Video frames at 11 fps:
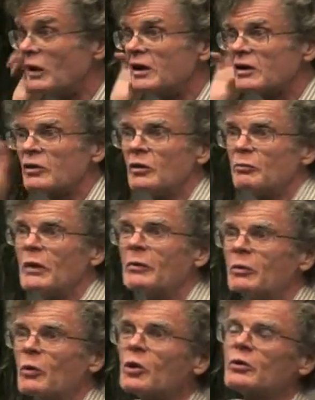numeric. You know,
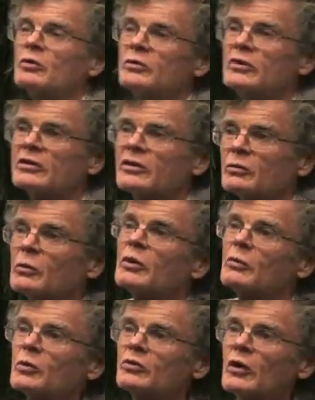maybe awkward to adjust. We,
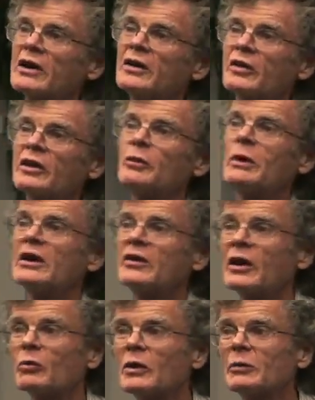we sh I didn't think about it
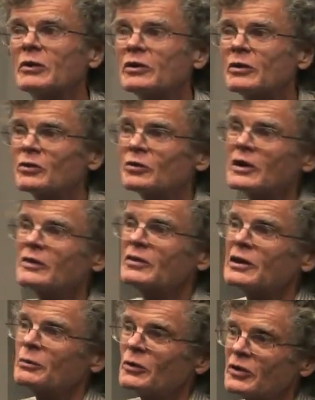that way, but you could try
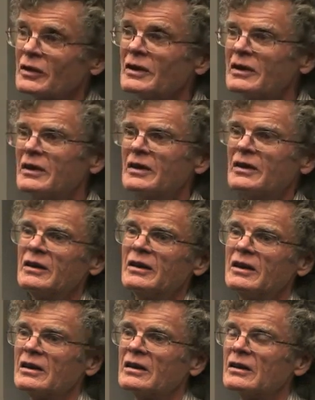fiddling with the
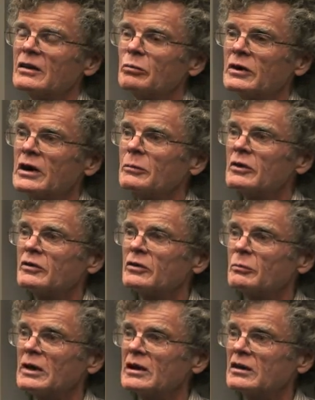uh, parameters
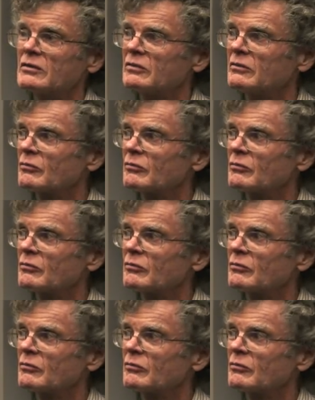to make it